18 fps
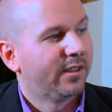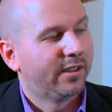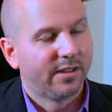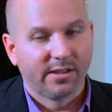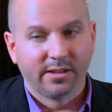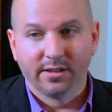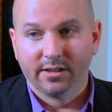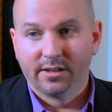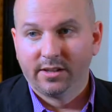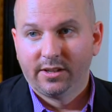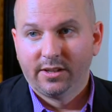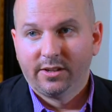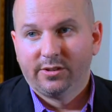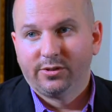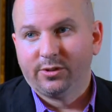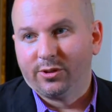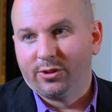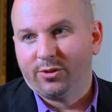the
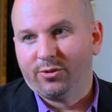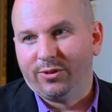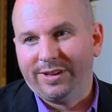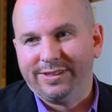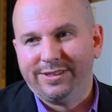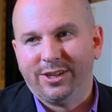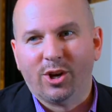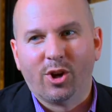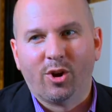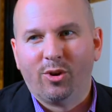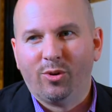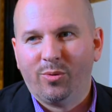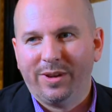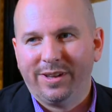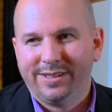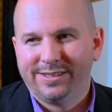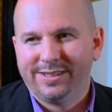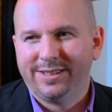sort of crazy
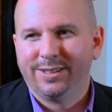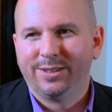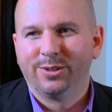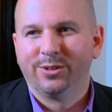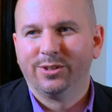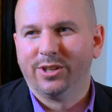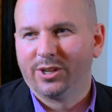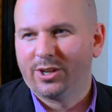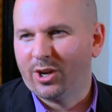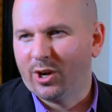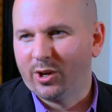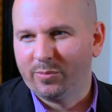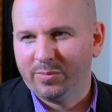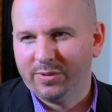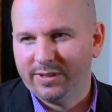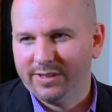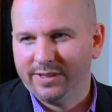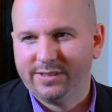hallways here and the
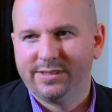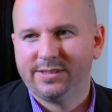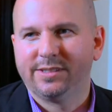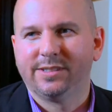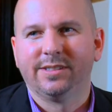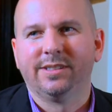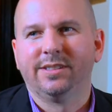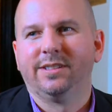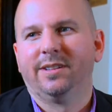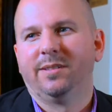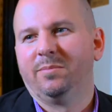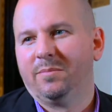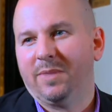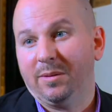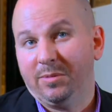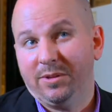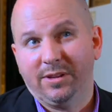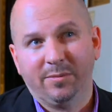carpets and
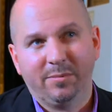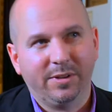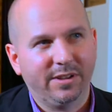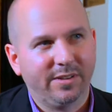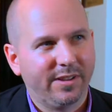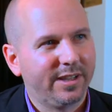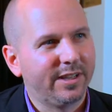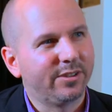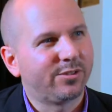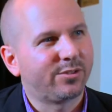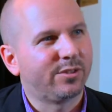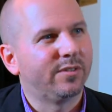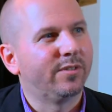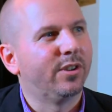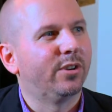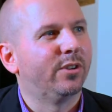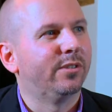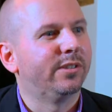maybe a bit of the history
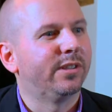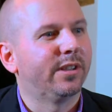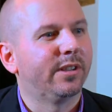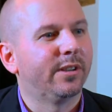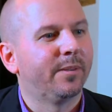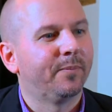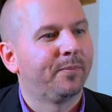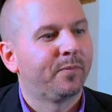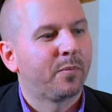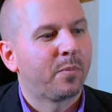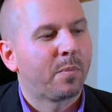of the hotel.